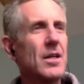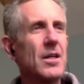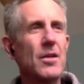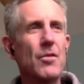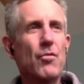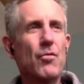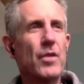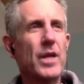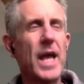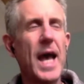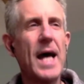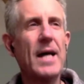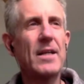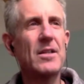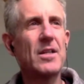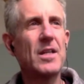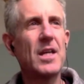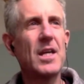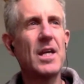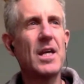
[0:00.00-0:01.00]

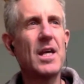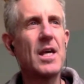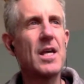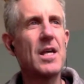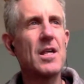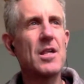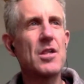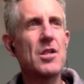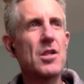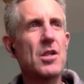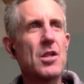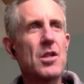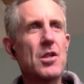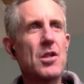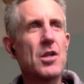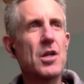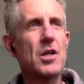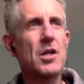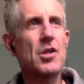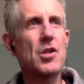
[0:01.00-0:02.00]
reality is
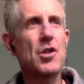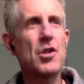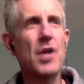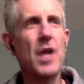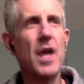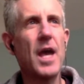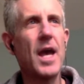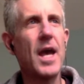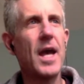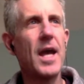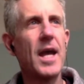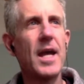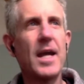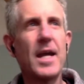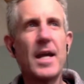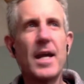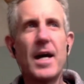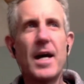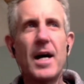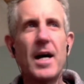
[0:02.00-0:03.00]
such a